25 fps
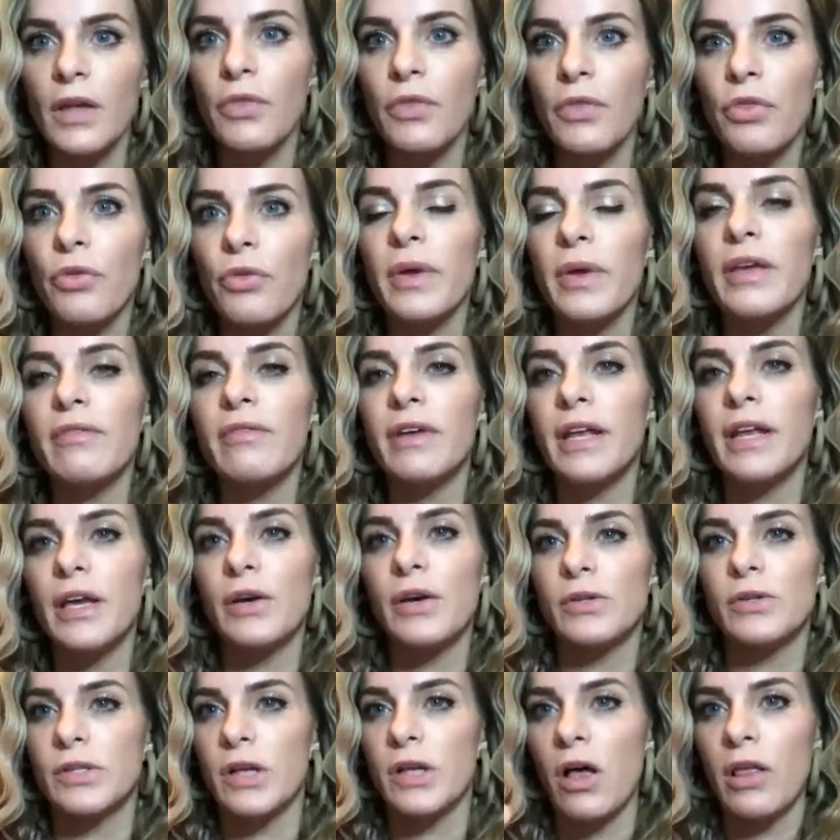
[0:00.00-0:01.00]
3
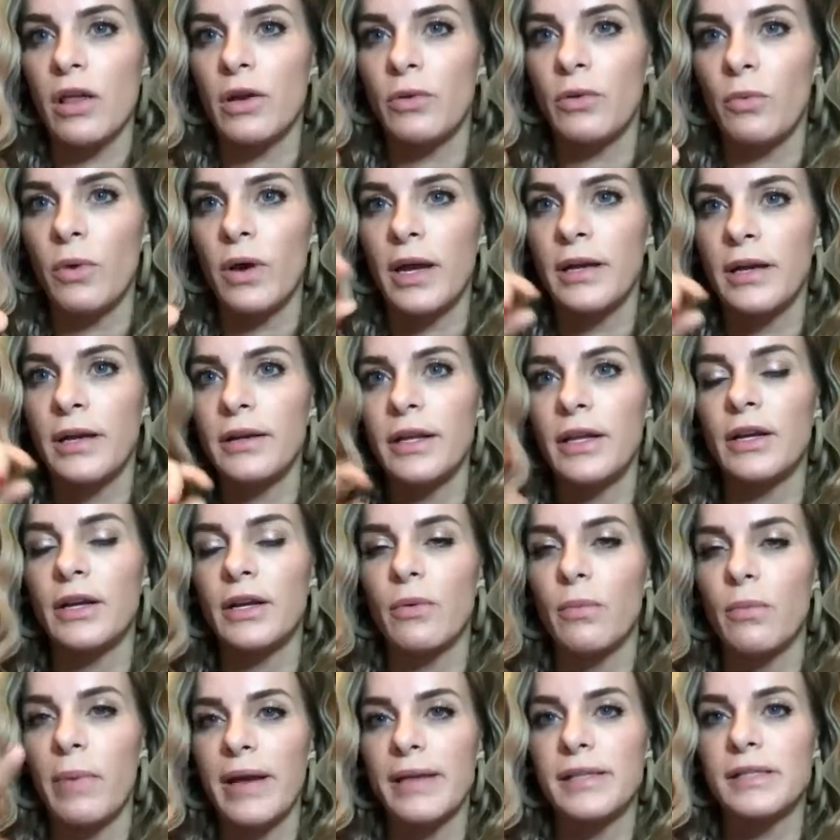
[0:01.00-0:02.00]
videos all in one, you
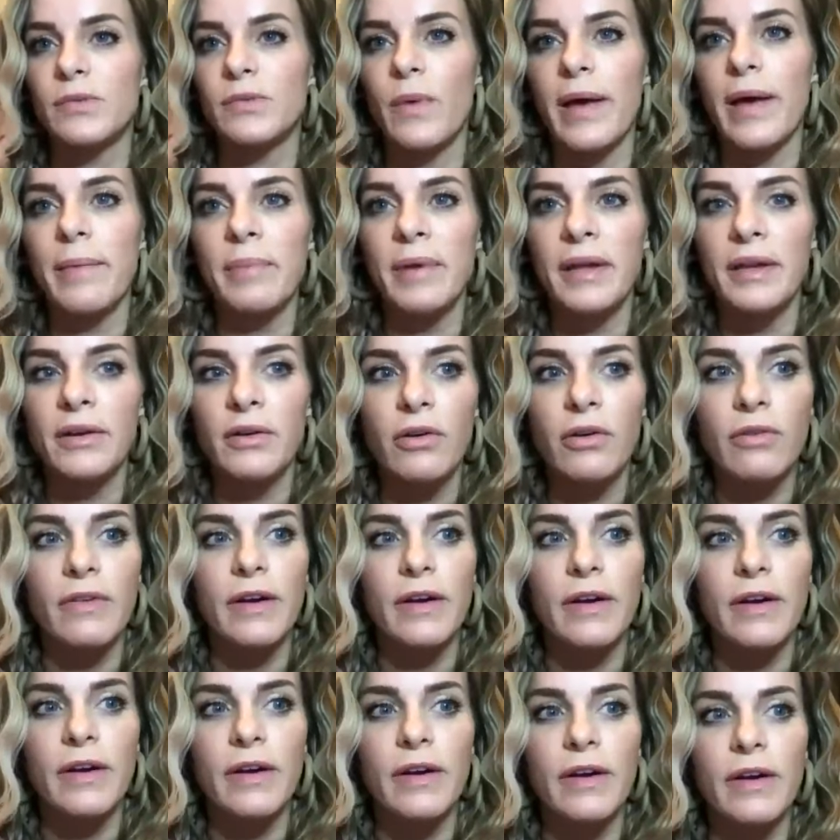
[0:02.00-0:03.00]
know, by swiping
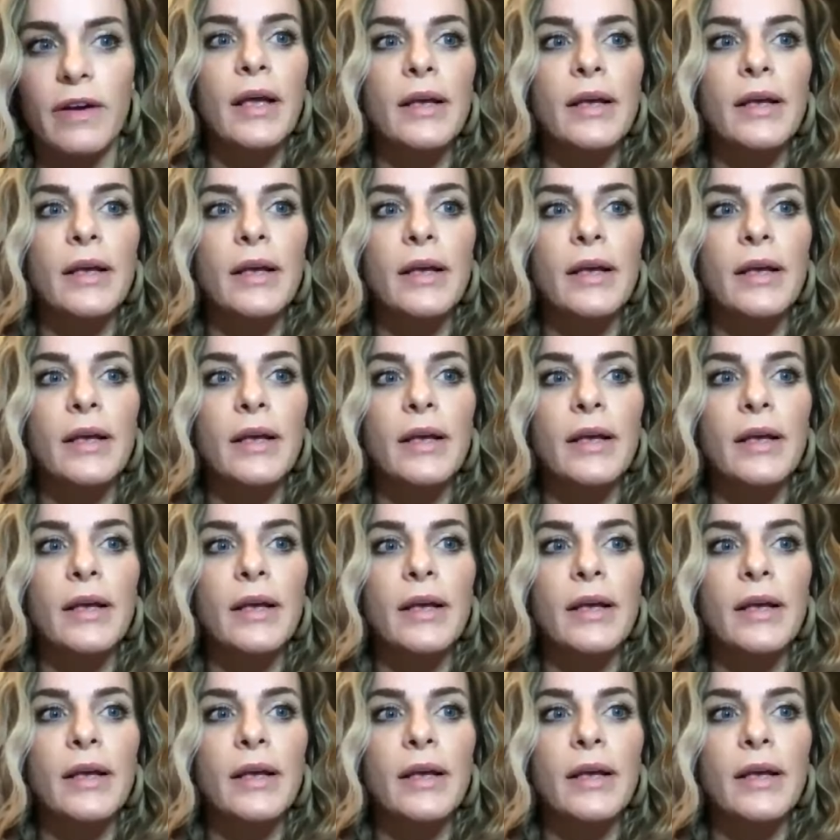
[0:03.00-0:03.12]
over.